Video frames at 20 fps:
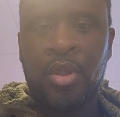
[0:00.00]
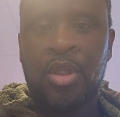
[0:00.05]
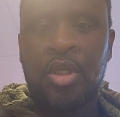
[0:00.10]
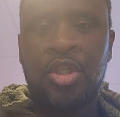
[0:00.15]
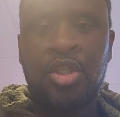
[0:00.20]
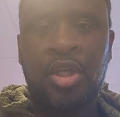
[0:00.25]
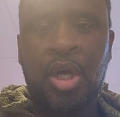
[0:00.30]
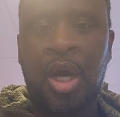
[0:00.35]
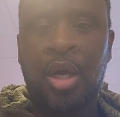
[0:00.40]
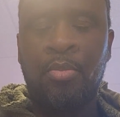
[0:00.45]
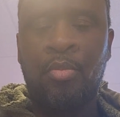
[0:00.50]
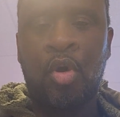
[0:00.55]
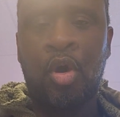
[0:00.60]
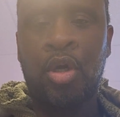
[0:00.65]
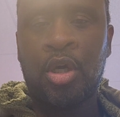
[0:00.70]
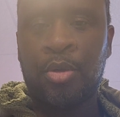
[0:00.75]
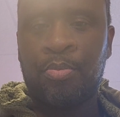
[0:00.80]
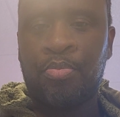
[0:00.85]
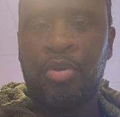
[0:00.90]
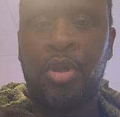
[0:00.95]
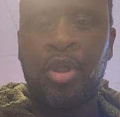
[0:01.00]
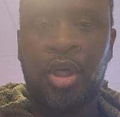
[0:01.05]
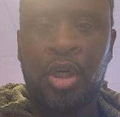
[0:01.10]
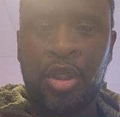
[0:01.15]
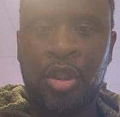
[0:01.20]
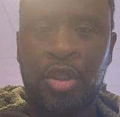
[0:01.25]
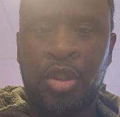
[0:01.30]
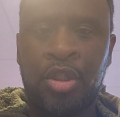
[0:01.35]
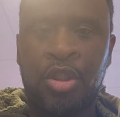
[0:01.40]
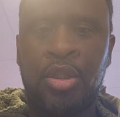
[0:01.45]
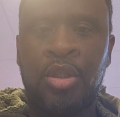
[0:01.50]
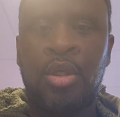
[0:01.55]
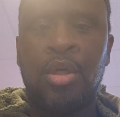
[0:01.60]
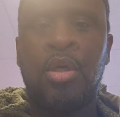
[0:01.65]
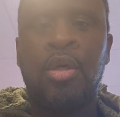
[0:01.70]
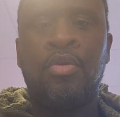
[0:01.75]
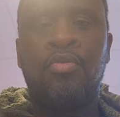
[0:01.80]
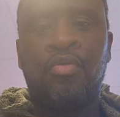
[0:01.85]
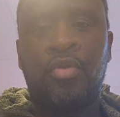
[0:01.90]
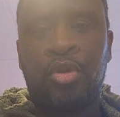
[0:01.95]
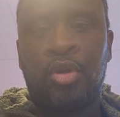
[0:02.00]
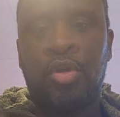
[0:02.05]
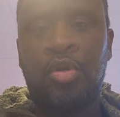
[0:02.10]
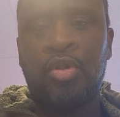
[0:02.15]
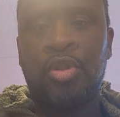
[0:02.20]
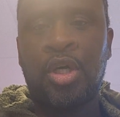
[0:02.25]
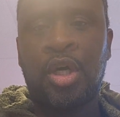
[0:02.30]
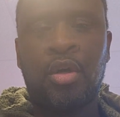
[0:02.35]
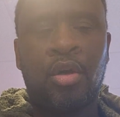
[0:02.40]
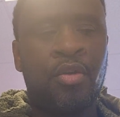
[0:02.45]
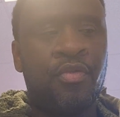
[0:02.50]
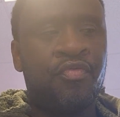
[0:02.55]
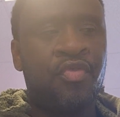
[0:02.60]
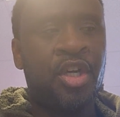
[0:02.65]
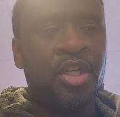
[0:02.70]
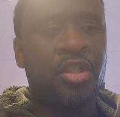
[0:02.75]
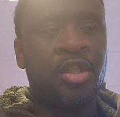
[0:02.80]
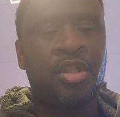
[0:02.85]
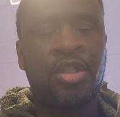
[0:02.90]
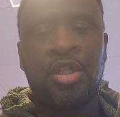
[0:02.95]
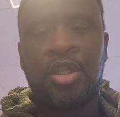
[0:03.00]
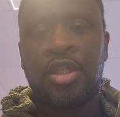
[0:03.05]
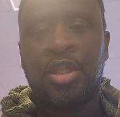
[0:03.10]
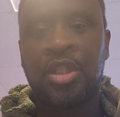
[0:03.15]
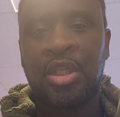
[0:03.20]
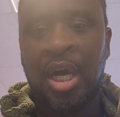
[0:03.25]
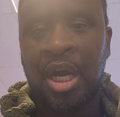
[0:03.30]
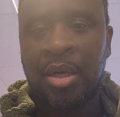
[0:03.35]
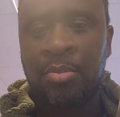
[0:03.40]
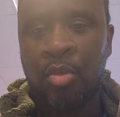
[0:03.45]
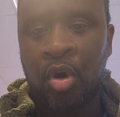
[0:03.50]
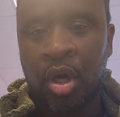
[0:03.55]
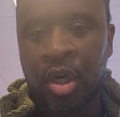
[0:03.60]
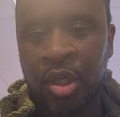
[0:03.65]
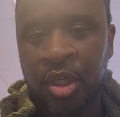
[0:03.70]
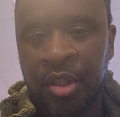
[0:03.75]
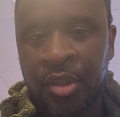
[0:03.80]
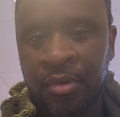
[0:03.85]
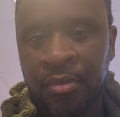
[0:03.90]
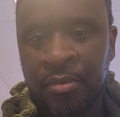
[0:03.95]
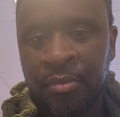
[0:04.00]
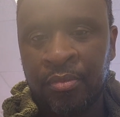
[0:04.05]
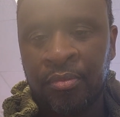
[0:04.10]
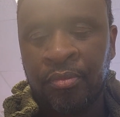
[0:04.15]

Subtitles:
The stock market plunged. For those that are investors in the stock market,